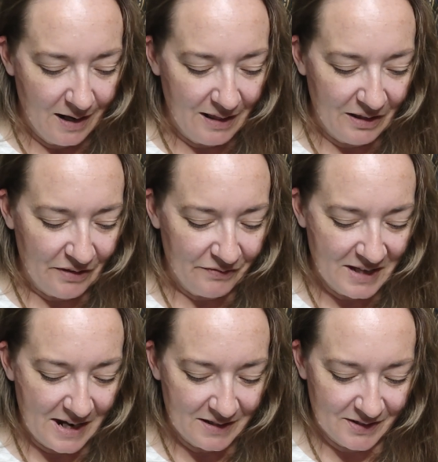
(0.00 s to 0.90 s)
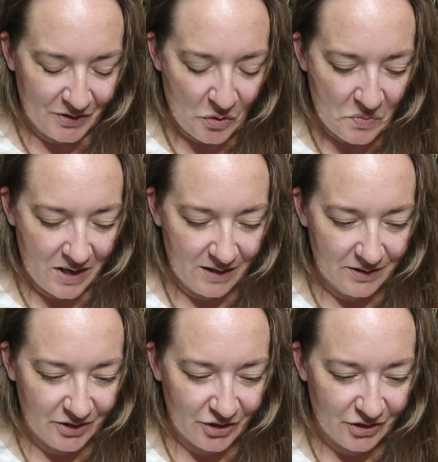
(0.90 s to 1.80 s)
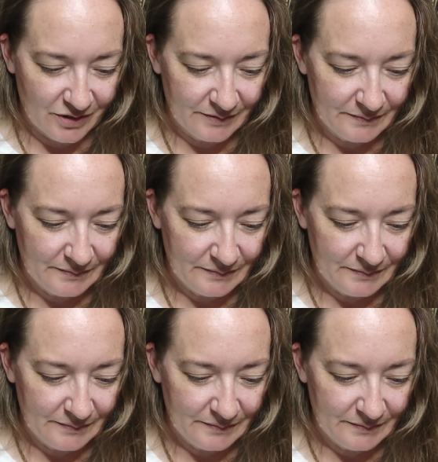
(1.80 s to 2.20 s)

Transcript: I love that so much.